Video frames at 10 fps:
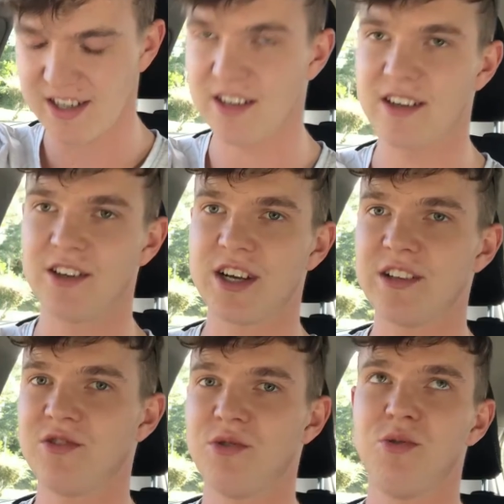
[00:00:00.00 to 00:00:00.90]
and you
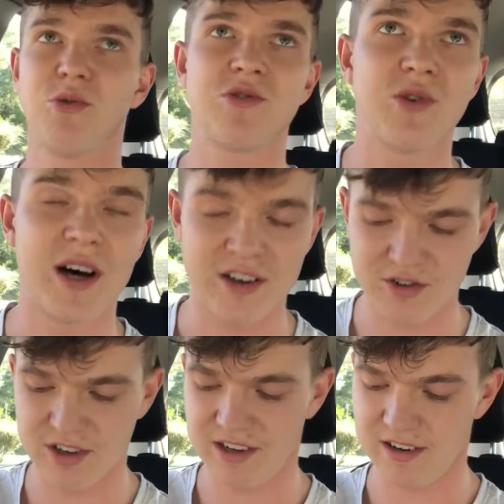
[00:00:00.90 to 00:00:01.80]
get to a 0 to
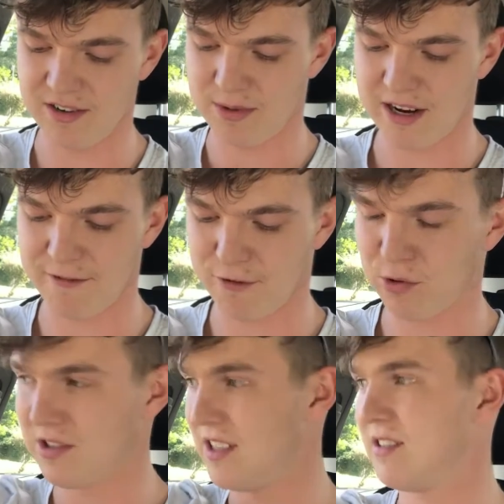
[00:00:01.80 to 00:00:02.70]
100 in about
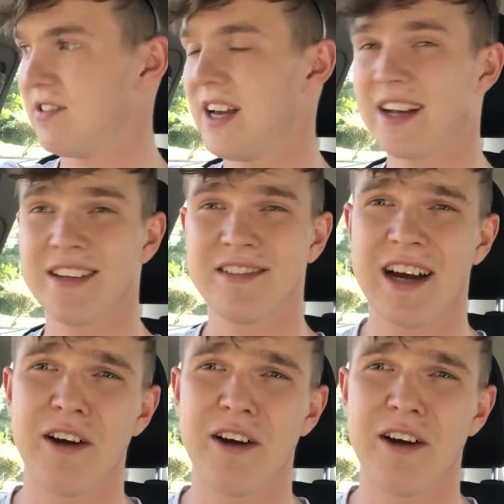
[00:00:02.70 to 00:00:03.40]
14 seconds.